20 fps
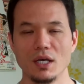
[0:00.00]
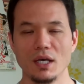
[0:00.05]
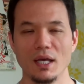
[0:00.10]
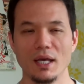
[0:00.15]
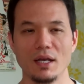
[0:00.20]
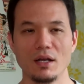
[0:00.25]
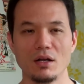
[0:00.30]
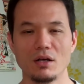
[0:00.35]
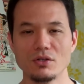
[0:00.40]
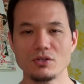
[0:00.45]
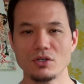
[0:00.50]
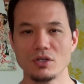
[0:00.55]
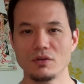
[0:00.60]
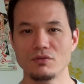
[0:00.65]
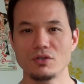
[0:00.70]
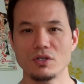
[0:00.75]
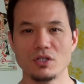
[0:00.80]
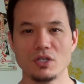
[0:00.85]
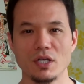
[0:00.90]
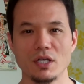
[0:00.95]
and it also
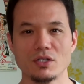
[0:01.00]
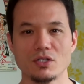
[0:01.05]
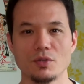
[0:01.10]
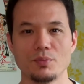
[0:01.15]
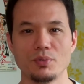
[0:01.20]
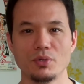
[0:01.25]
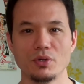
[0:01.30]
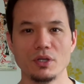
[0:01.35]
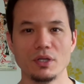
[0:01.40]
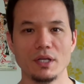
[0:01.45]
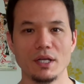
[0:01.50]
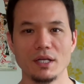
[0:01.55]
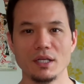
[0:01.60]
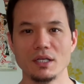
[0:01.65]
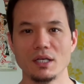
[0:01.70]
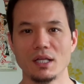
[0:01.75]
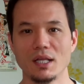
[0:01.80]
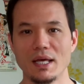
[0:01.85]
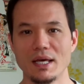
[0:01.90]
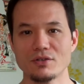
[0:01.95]
gives you a chance to put in
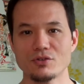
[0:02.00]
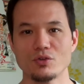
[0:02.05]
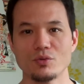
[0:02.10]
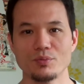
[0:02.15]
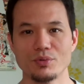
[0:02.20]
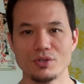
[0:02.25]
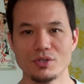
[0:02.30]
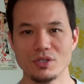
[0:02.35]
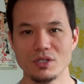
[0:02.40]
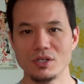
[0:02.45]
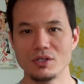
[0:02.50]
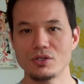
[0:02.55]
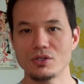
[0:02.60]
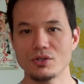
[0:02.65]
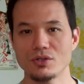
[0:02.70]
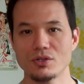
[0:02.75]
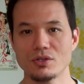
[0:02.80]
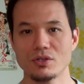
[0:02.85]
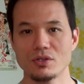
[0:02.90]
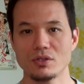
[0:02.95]
any classroom
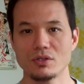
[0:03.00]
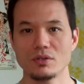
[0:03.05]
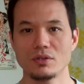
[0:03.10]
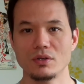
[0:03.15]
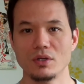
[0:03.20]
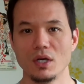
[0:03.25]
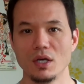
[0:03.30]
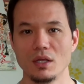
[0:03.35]
procedures